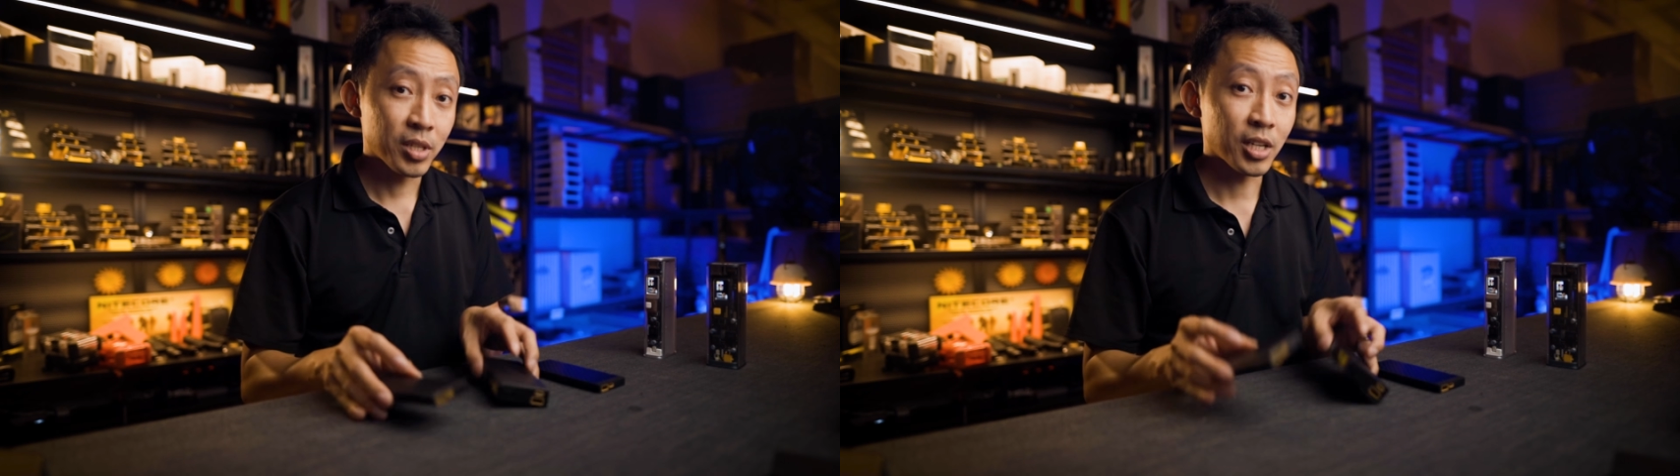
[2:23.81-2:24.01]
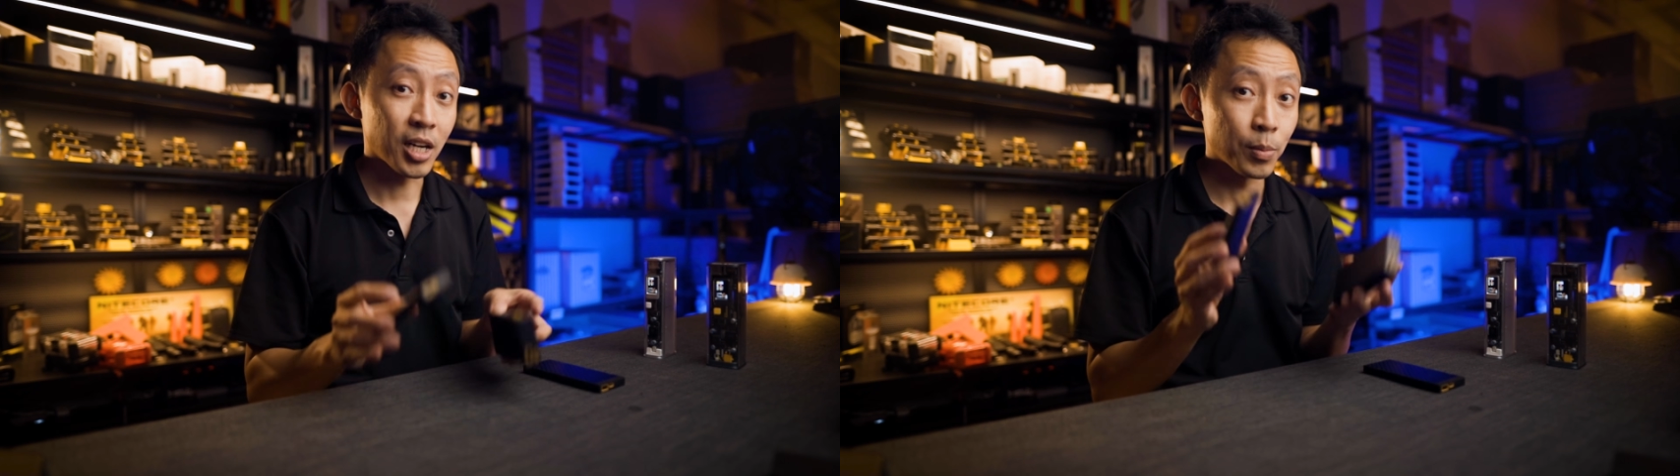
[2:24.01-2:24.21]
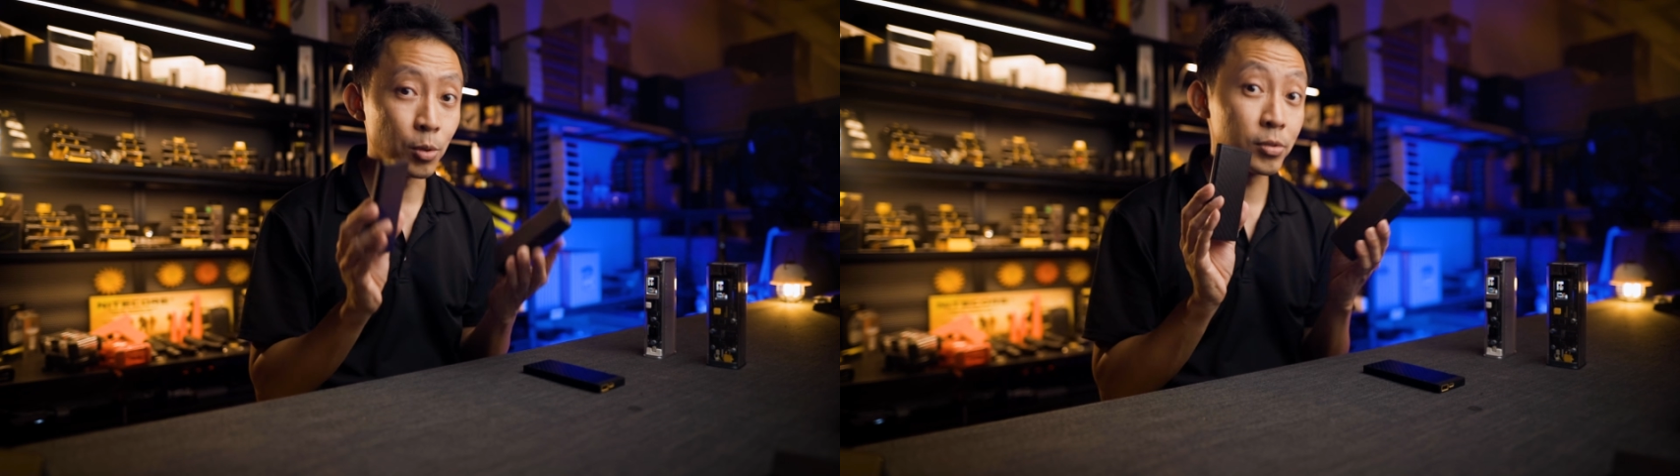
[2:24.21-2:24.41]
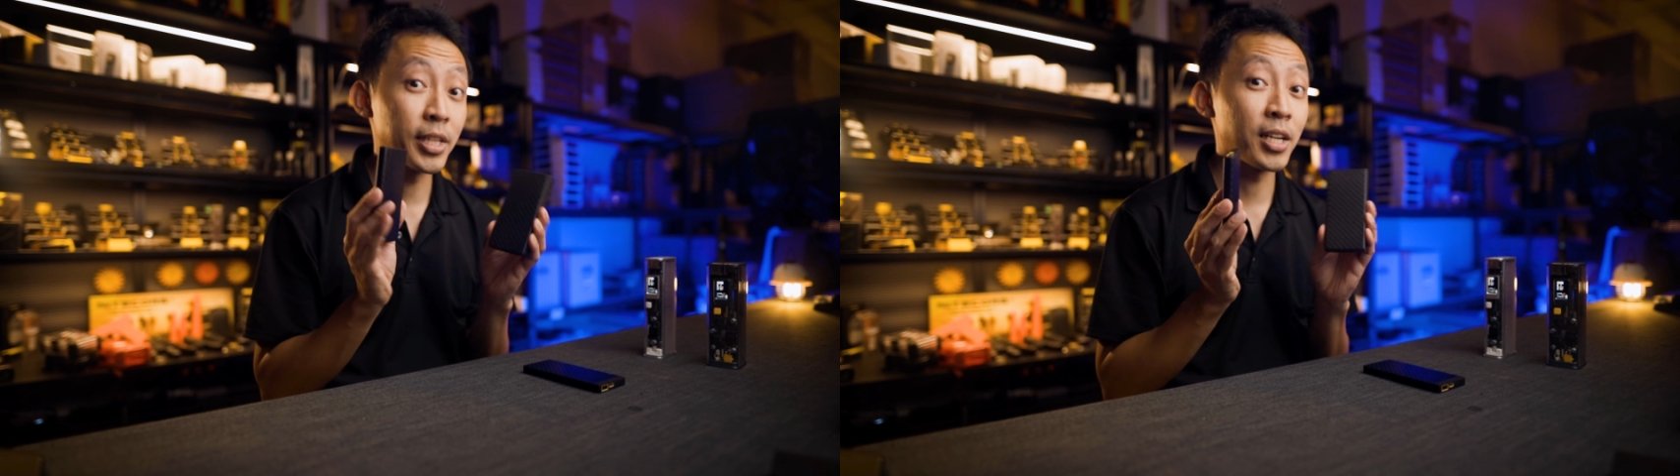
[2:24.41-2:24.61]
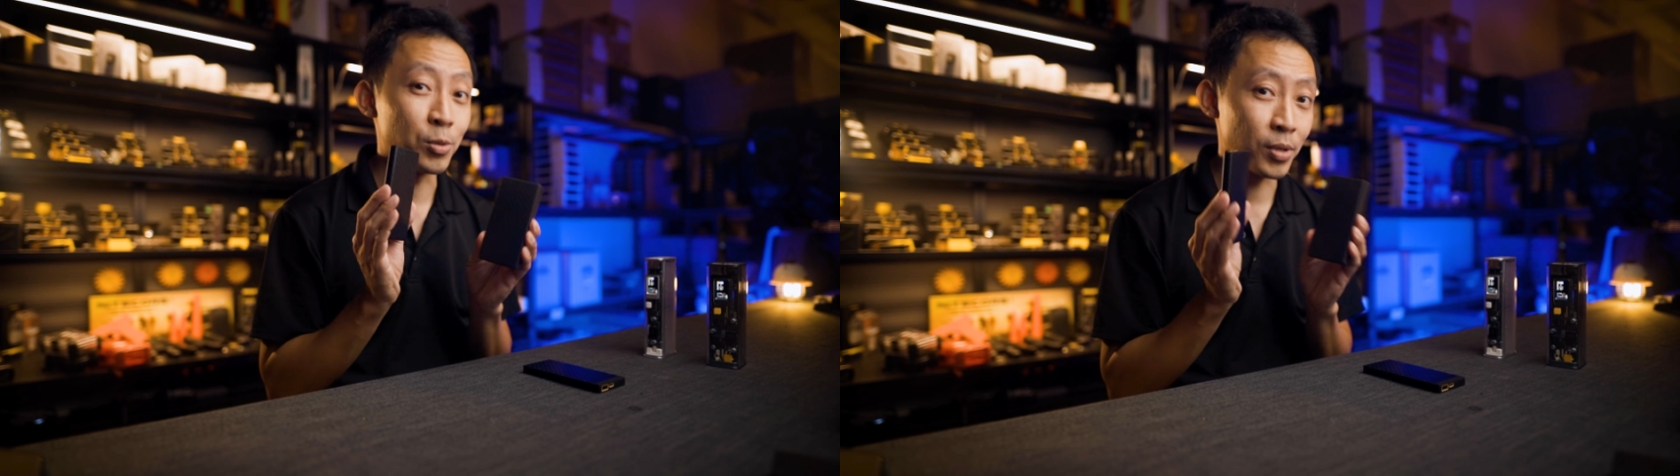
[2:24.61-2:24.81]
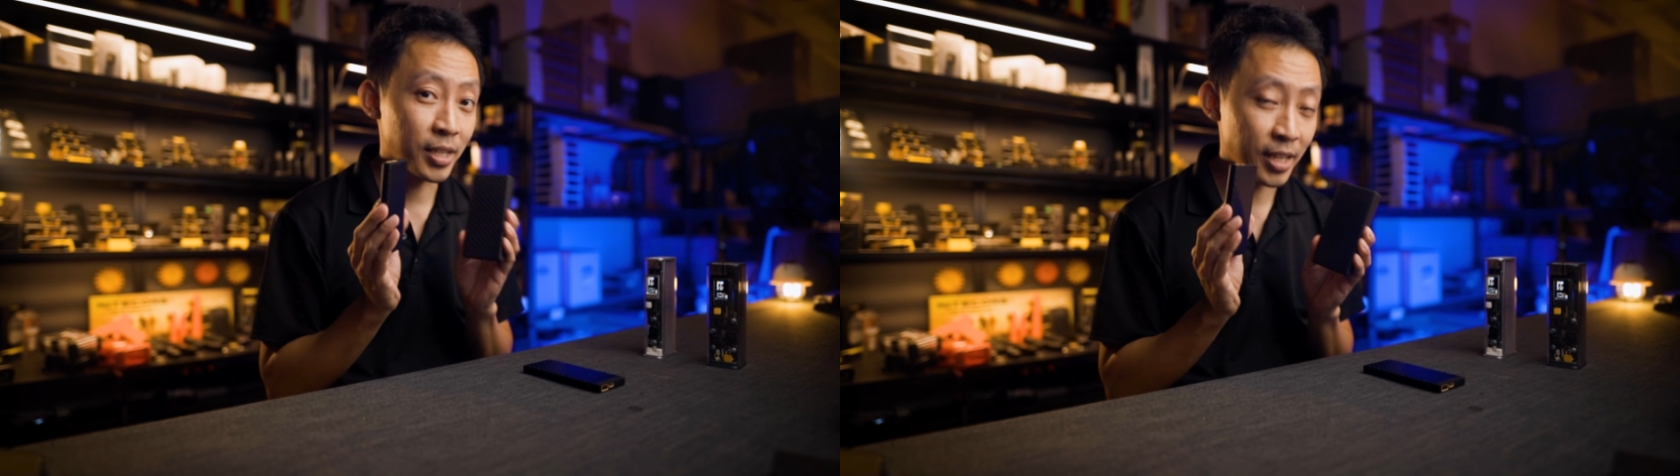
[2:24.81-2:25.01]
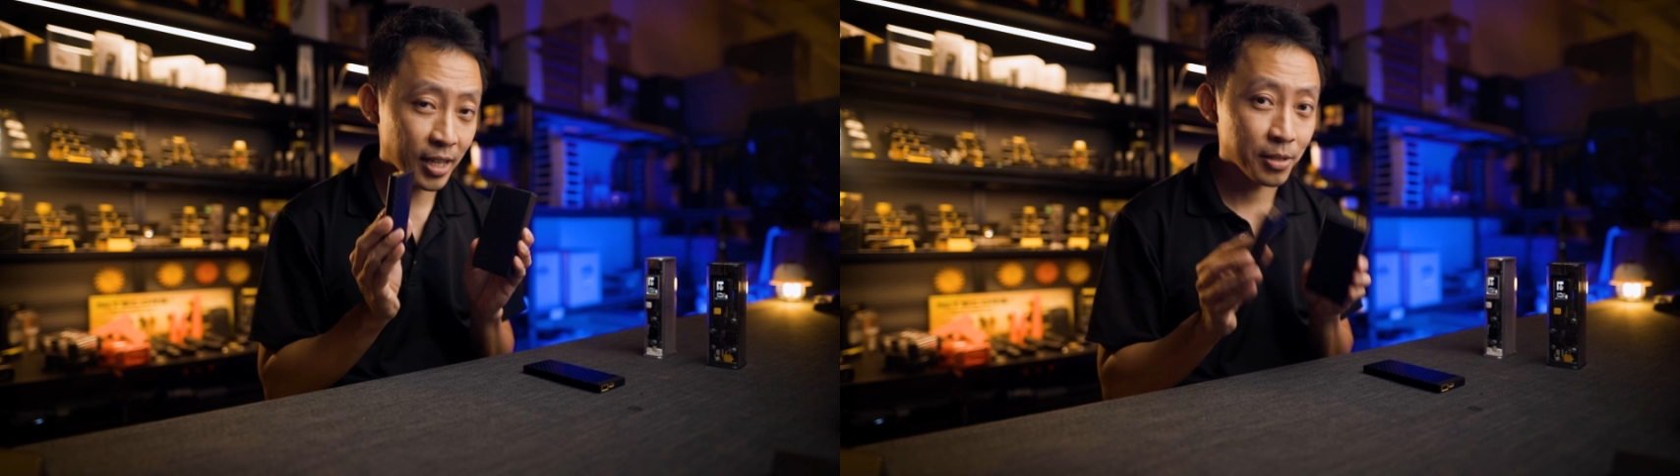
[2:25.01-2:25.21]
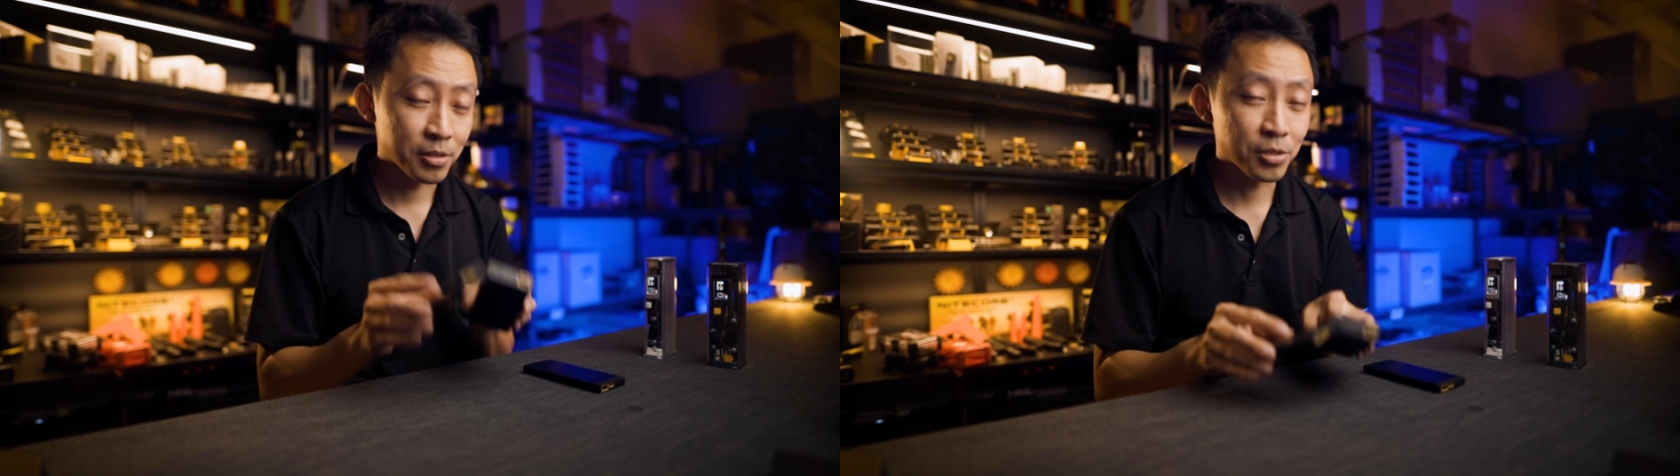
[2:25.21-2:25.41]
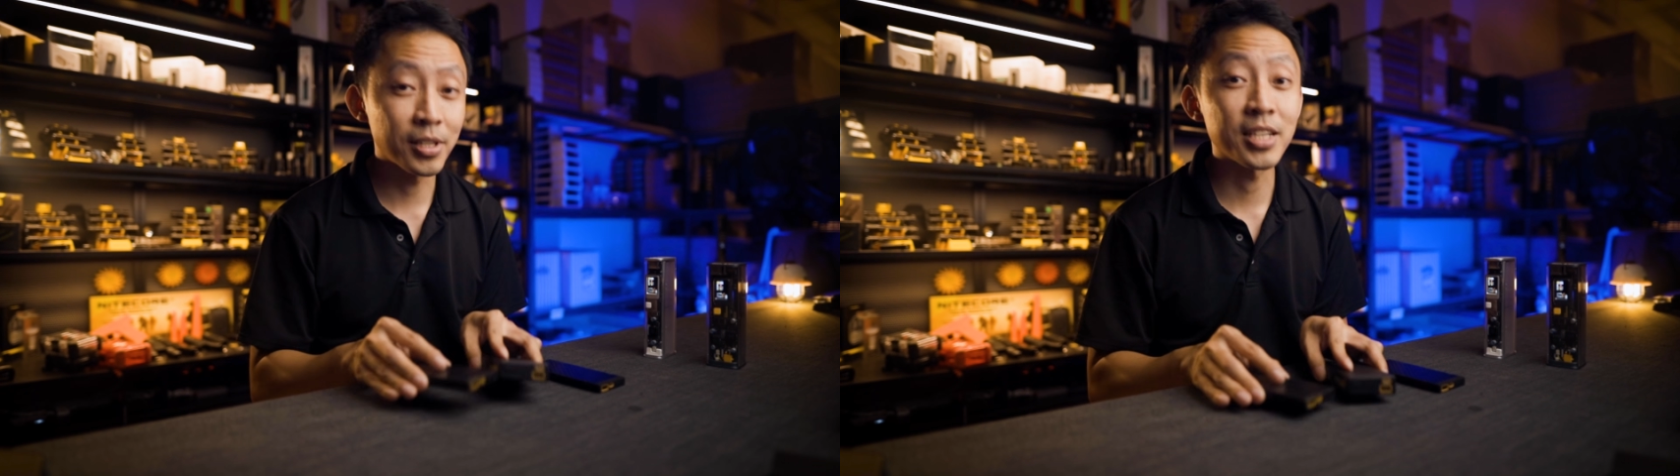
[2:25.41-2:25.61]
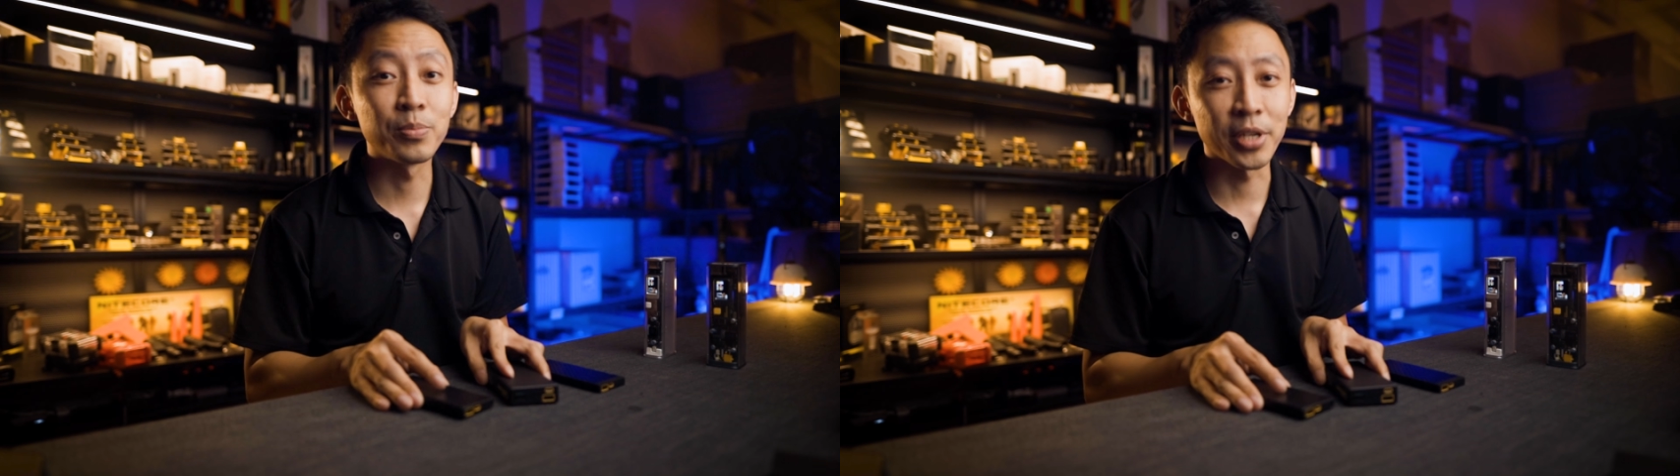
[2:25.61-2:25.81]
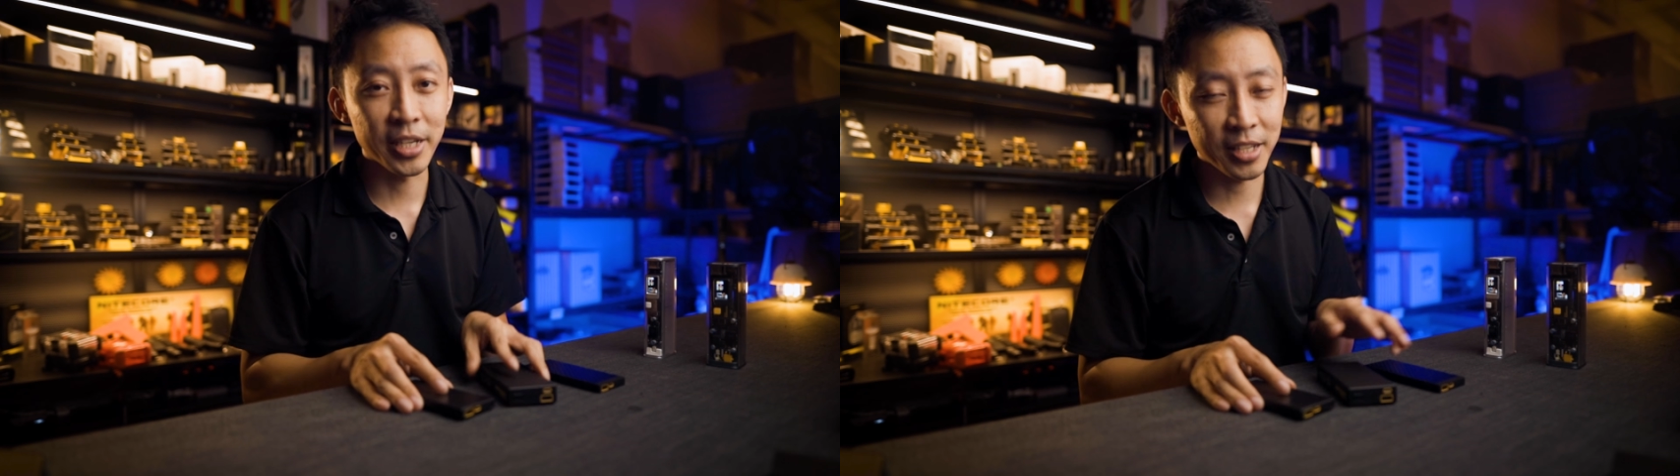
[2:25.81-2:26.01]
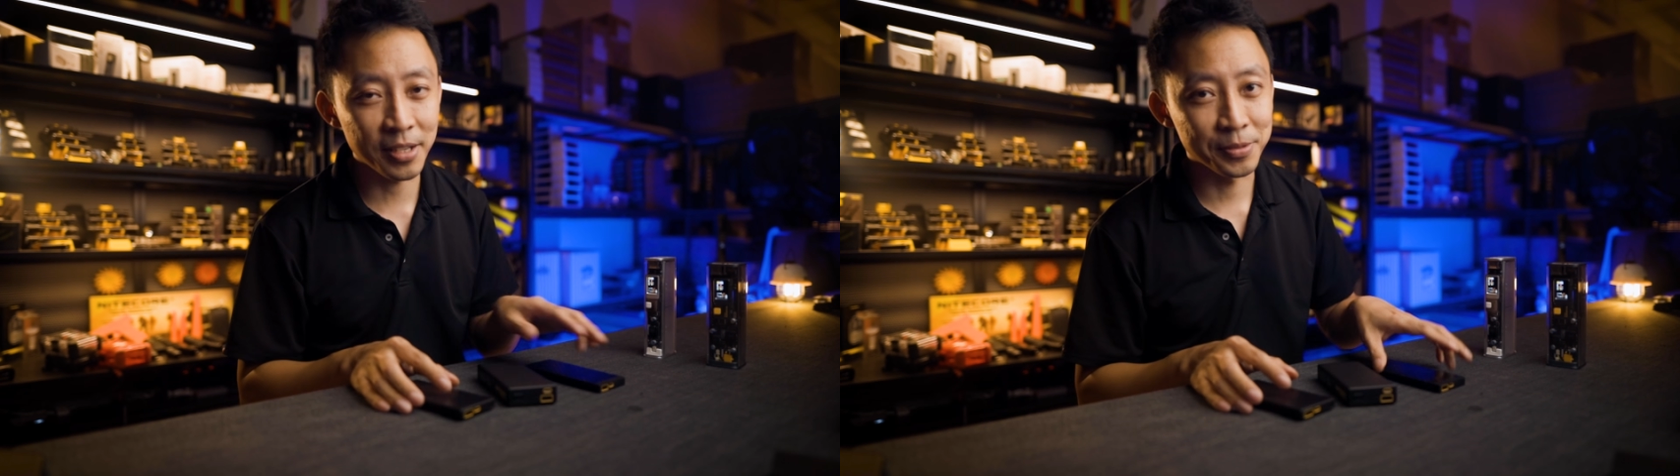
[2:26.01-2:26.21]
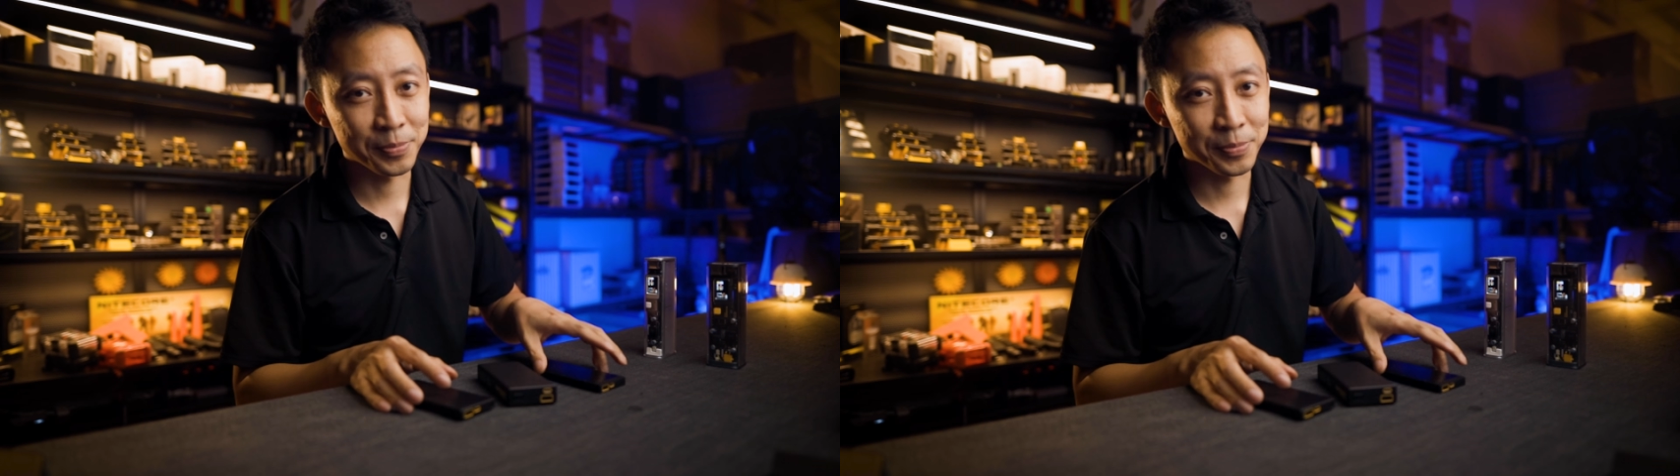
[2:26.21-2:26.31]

Carbo 10 and 20K? So let's break it down.